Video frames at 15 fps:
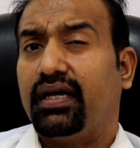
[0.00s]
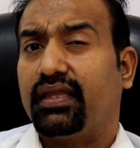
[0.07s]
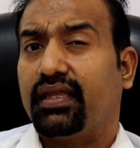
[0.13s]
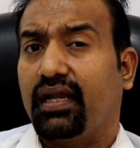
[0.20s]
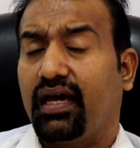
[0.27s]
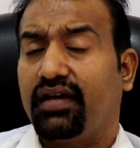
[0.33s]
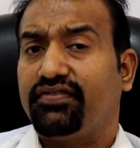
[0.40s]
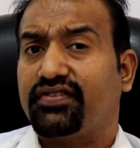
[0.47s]
The
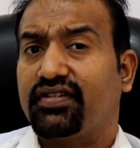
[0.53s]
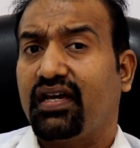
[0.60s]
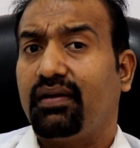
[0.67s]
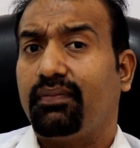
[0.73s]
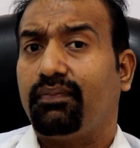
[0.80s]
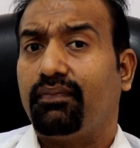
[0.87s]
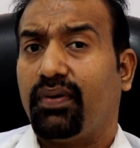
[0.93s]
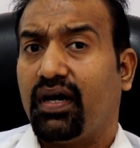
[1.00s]

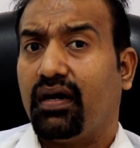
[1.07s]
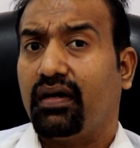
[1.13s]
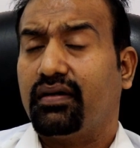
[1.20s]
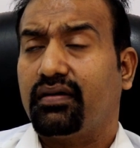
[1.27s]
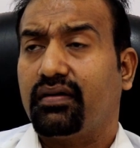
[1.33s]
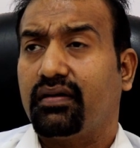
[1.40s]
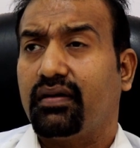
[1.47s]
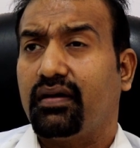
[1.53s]
lifestyle
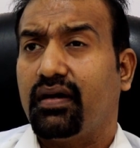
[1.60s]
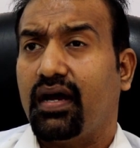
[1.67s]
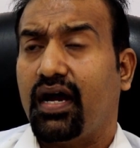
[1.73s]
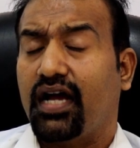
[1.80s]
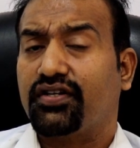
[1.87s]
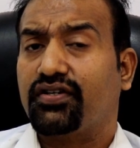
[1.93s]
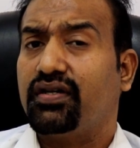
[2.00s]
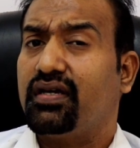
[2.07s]
part
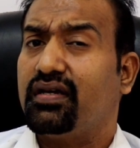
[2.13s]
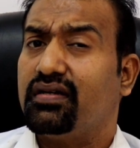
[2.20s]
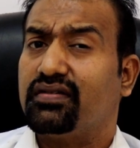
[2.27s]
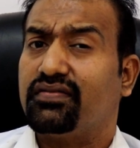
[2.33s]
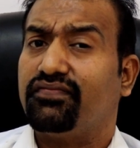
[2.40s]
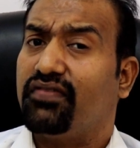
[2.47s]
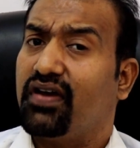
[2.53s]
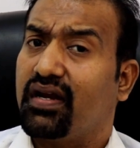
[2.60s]
actually
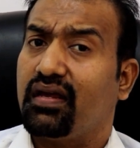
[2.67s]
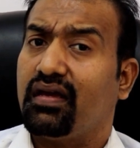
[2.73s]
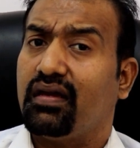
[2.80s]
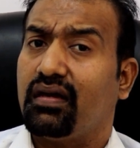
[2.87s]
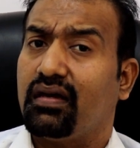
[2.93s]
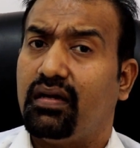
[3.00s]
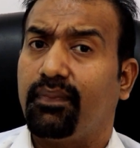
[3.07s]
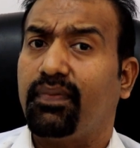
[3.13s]
is
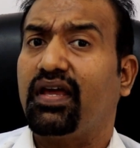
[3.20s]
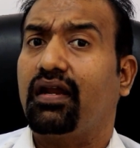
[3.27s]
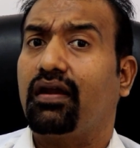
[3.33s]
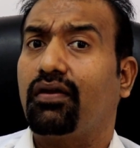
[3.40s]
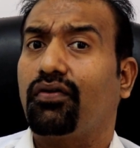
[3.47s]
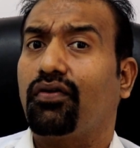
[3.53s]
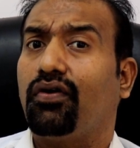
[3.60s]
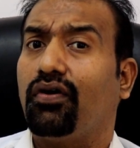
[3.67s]
very
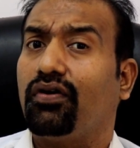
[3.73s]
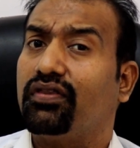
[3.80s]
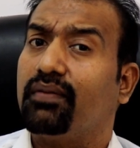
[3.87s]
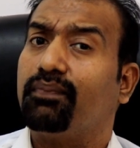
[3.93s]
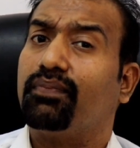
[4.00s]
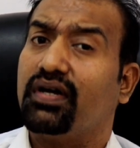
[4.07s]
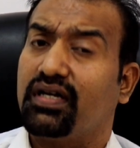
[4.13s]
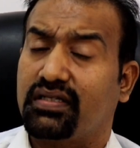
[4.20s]
dependent on the
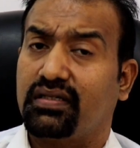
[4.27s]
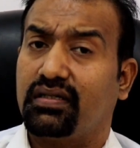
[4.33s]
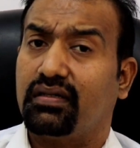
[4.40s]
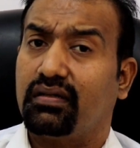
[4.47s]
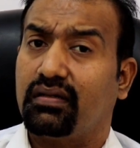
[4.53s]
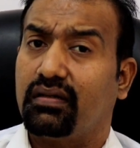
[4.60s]
person.